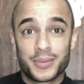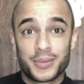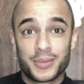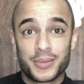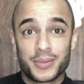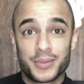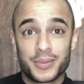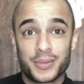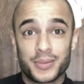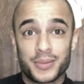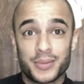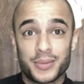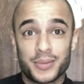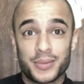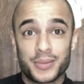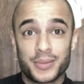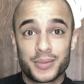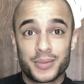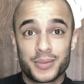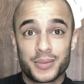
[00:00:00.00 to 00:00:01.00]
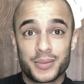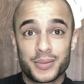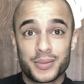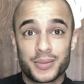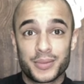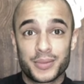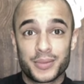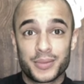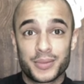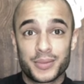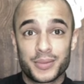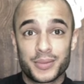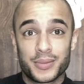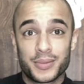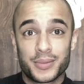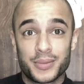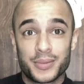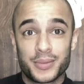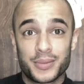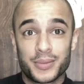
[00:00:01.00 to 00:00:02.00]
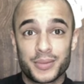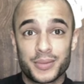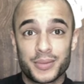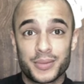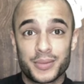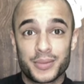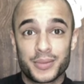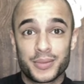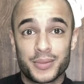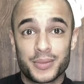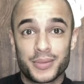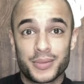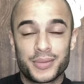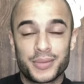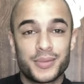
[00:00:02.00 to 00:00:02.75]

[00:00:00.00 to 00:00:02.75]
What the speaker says: Nothing is said.